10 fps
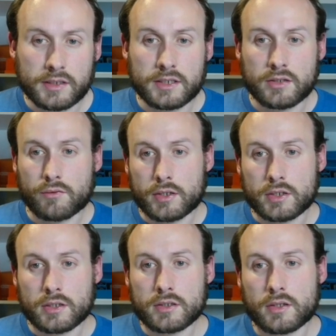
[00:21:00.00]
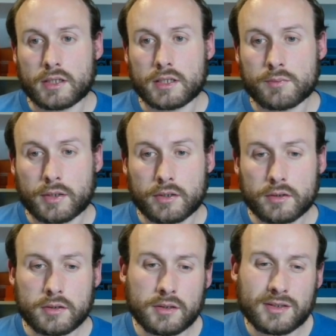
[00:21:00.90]
it's a decent creature. So I think it's pretty
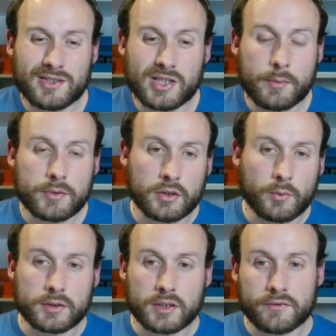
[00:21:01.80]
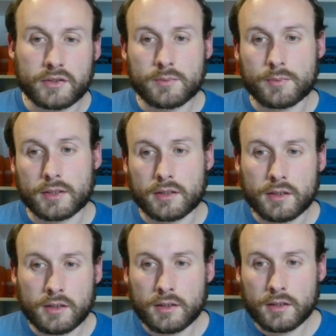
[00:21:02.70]
good. It's a shame it's only 1 toughness, but
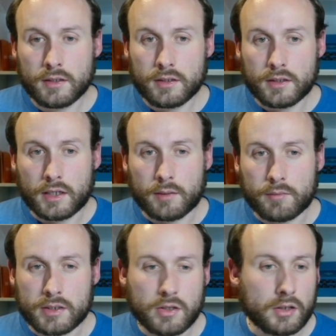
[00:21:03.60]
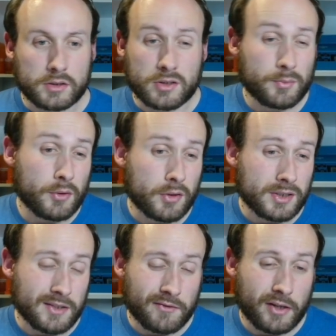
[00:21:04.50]
it's hard to block
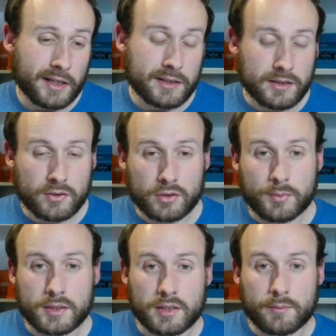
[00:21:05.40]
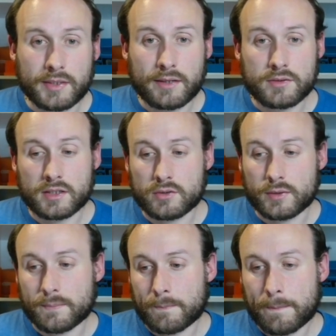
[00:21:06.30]
because it's flying, so there's got to be some downside to
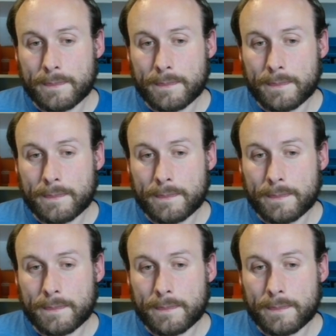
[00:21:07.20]
it.